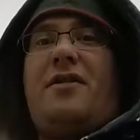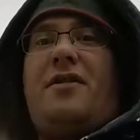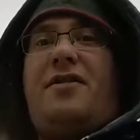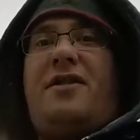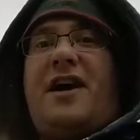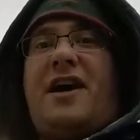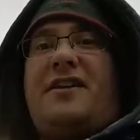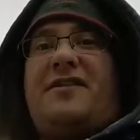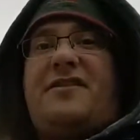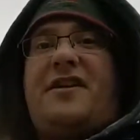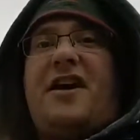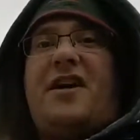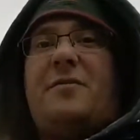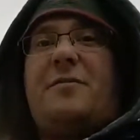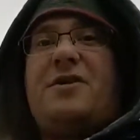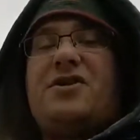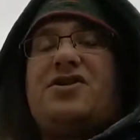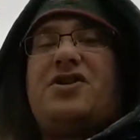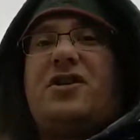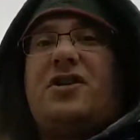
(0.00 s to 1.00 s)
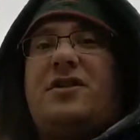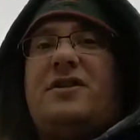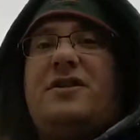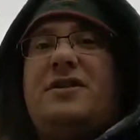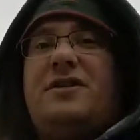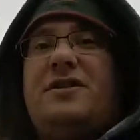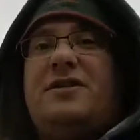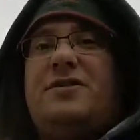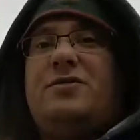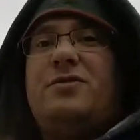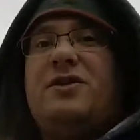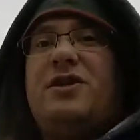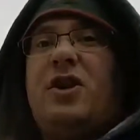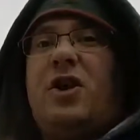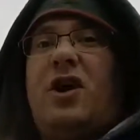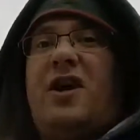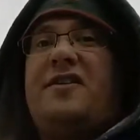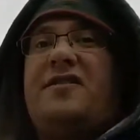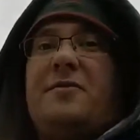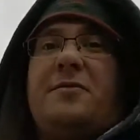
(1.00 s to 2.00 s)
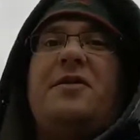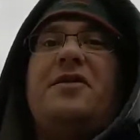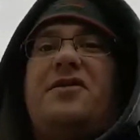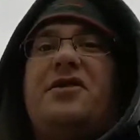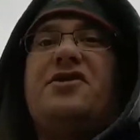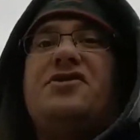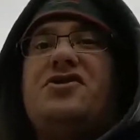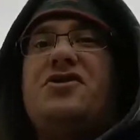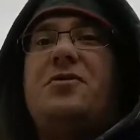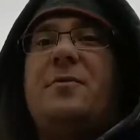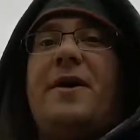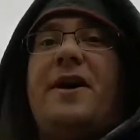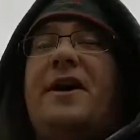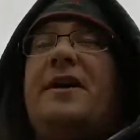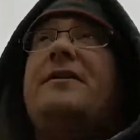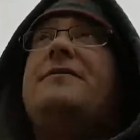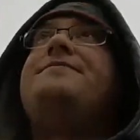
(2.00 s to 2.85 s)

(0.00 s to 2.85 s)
thanks, state of Michigan. Real awesome decision you made.